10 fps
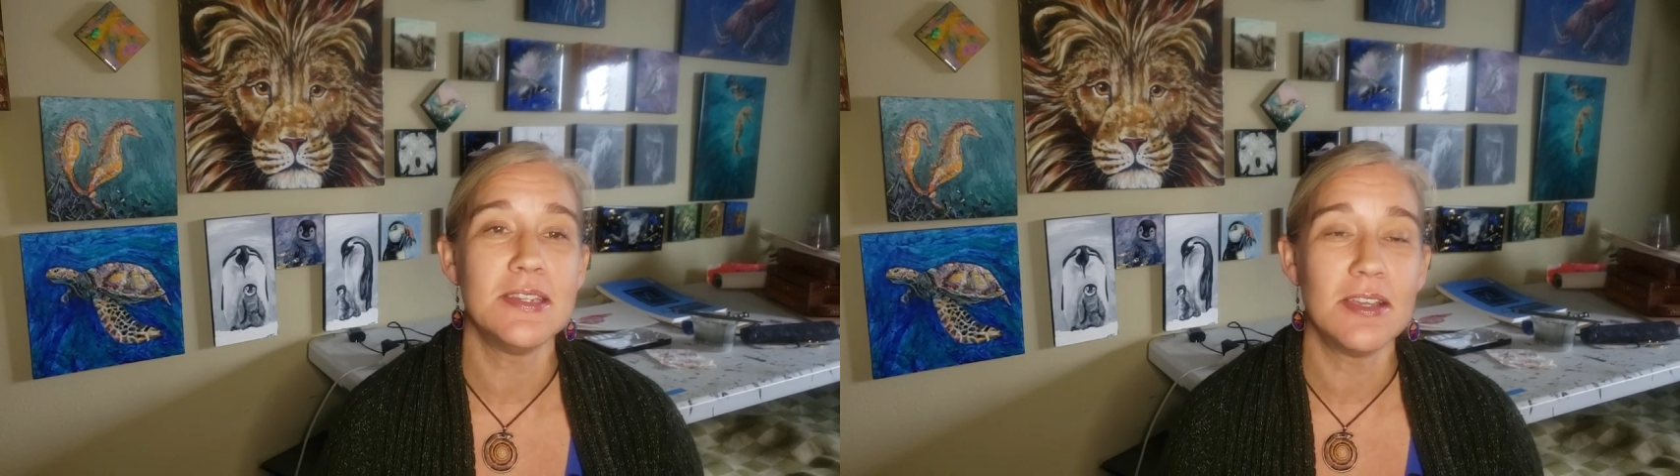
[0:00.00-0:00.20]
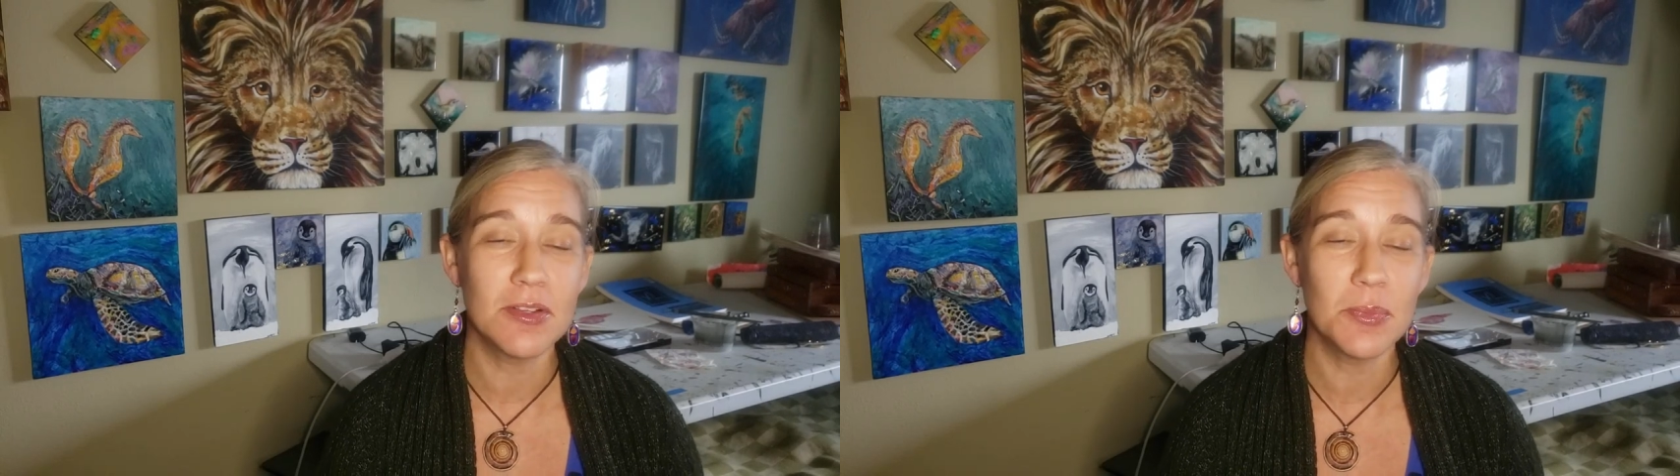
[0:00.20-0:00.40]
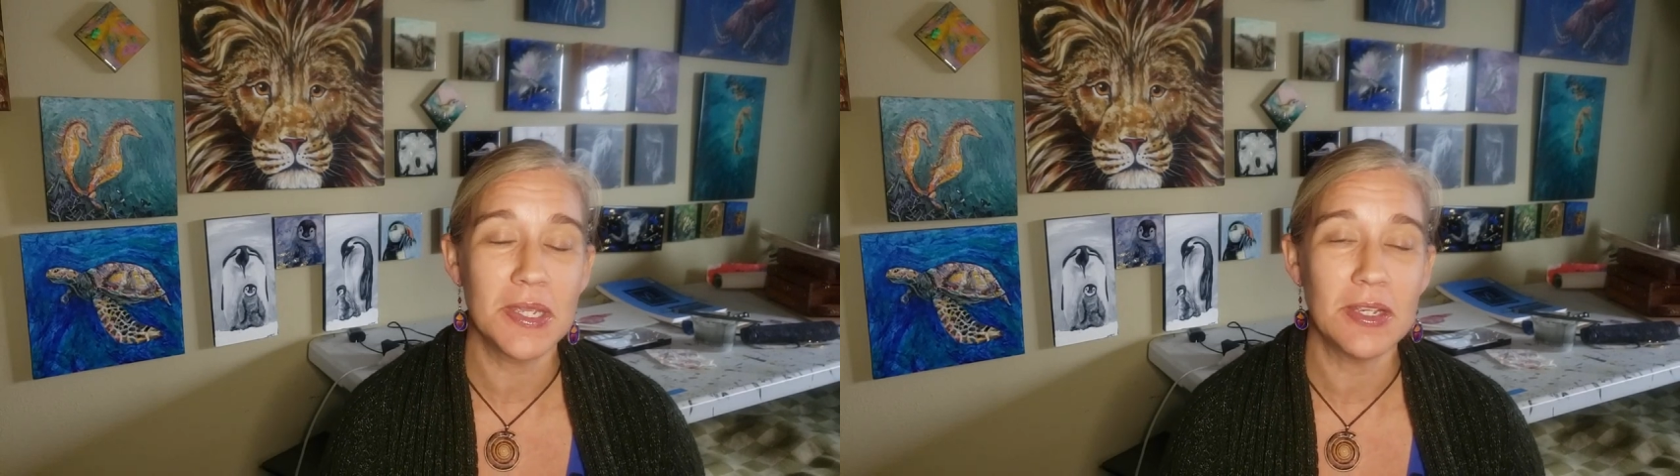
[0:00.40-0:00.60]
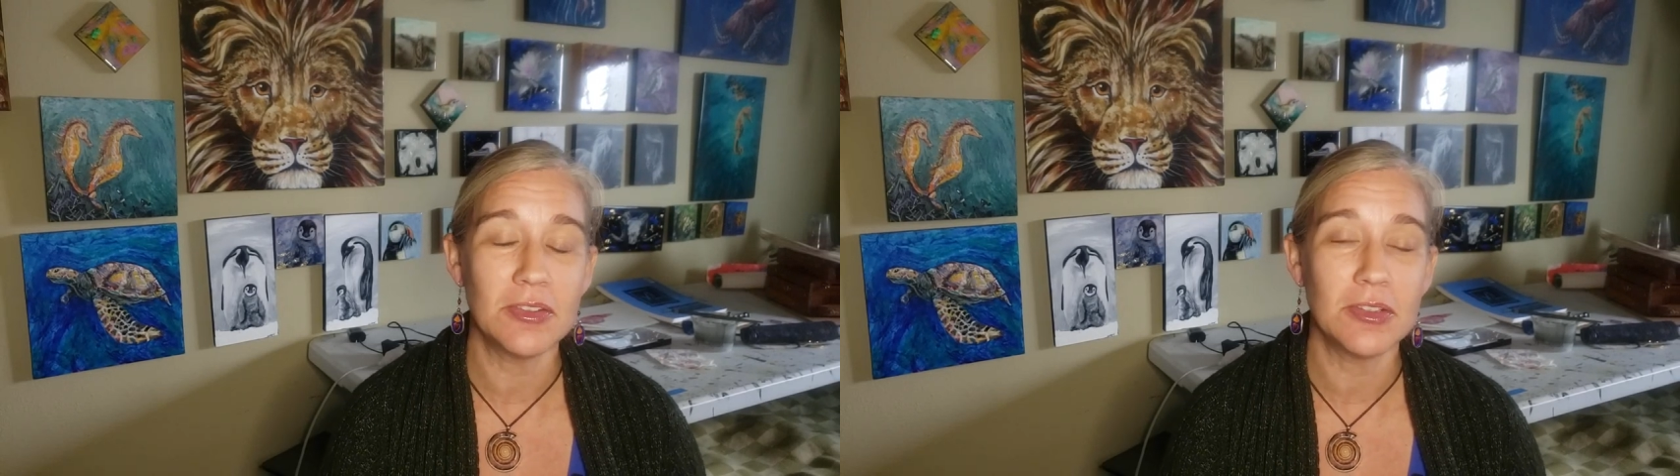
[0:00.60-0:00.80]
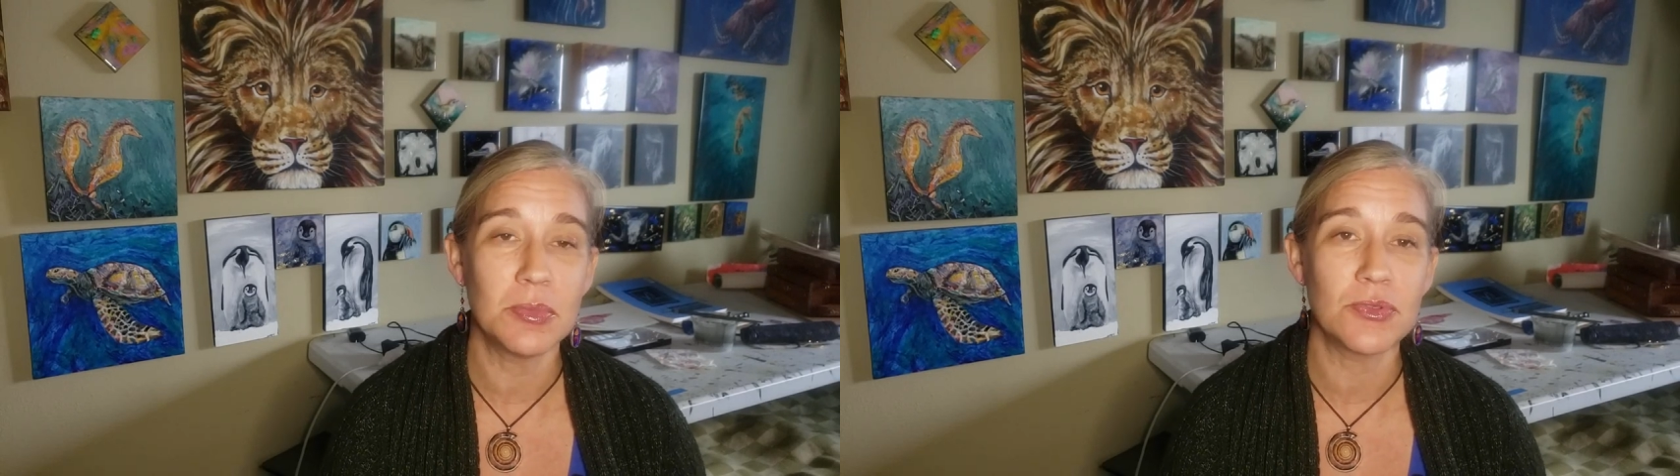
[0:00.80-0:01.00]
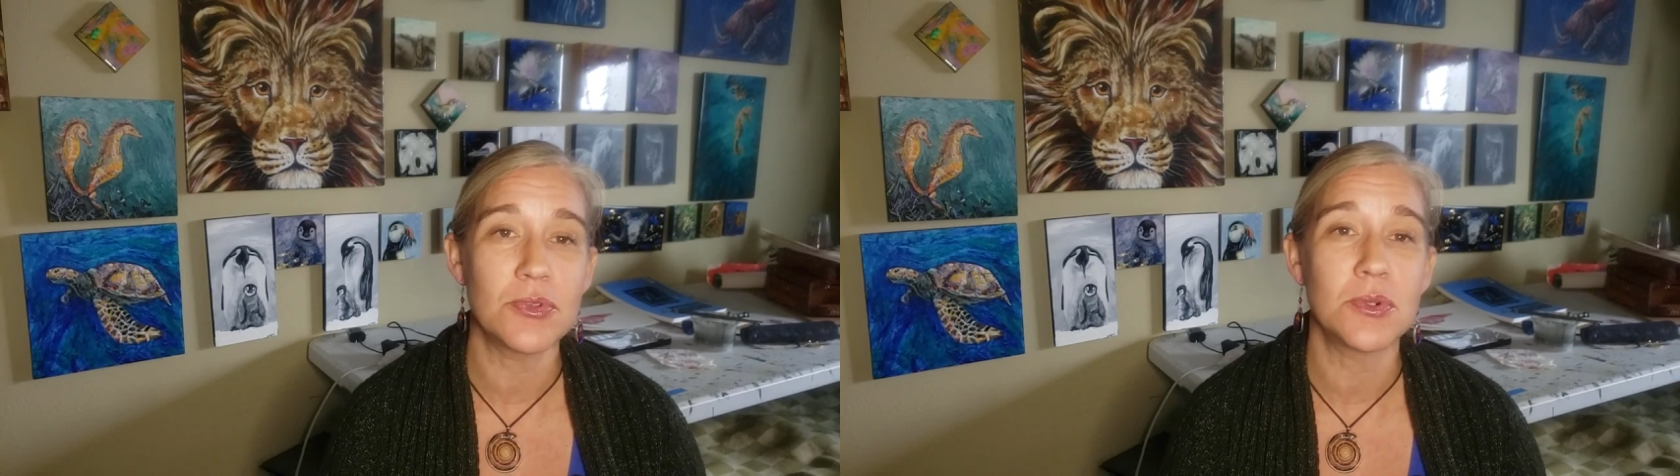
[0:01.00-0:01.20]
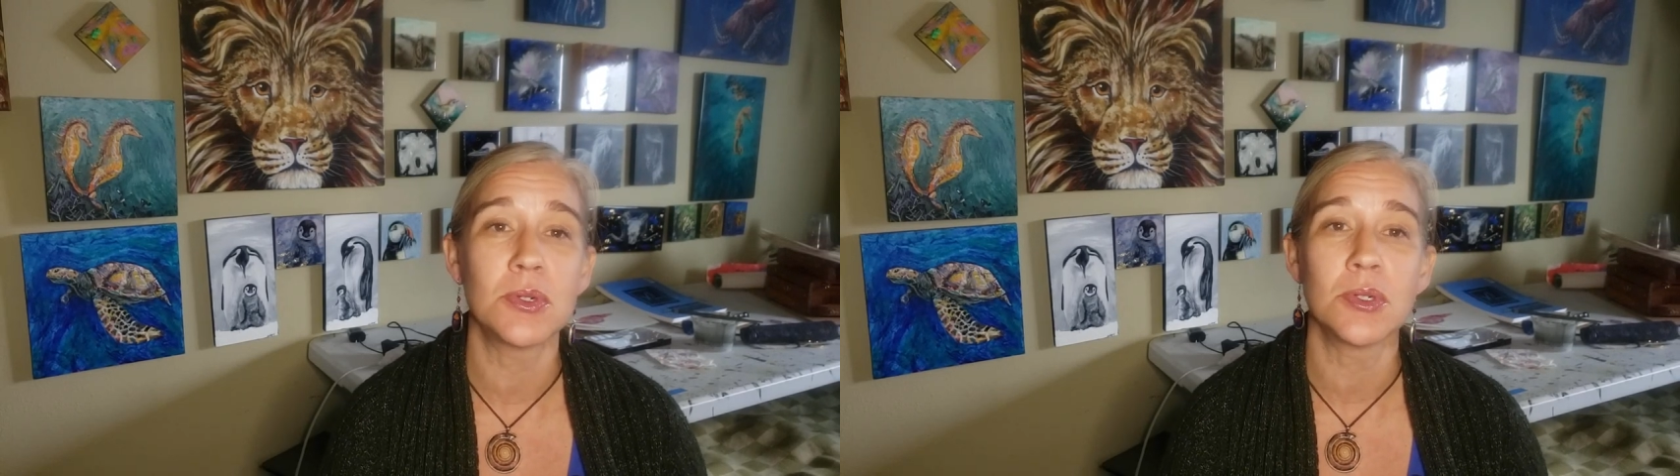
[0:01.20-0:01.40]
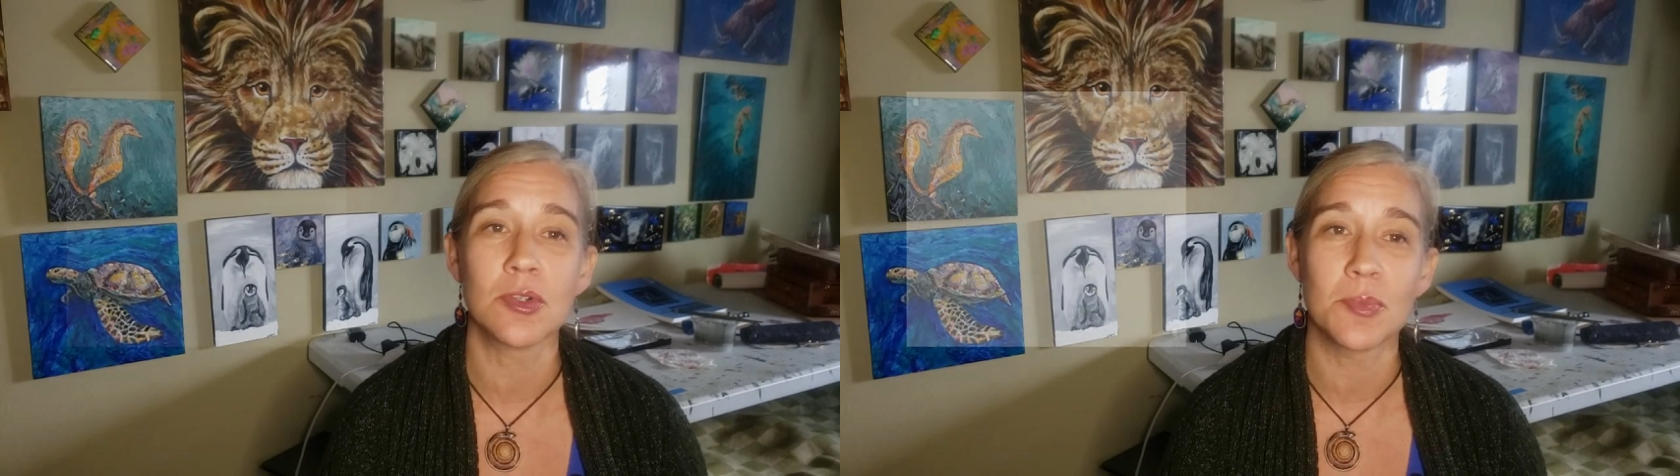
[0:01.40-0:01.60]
never painted before,